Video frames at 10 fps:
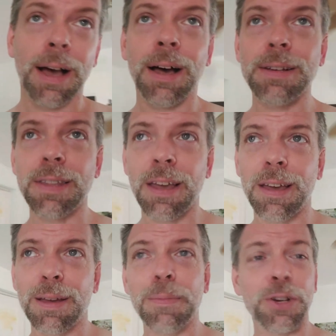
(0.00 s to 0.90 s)
I was
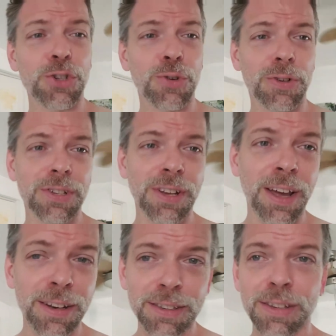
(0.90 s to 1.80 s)
there in my shorts
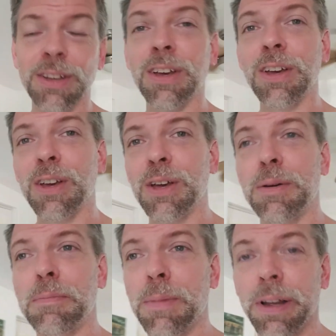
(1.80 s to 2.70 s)
and
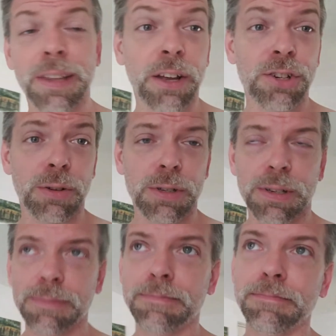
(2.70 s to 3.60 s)
my deck
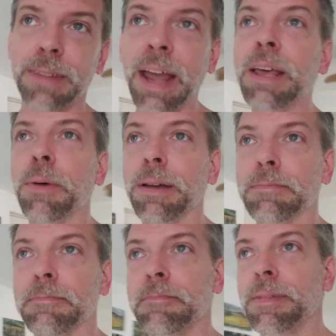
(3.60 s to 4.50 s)
shoes. Anyway,
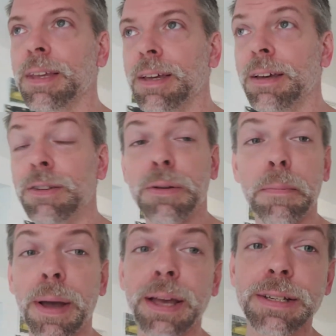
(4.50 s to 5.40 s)
it's an
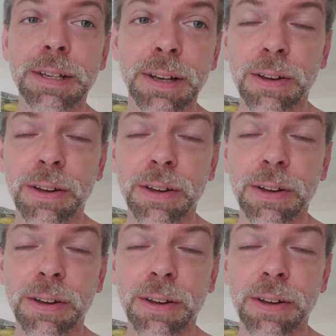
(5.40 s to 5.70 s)
amazing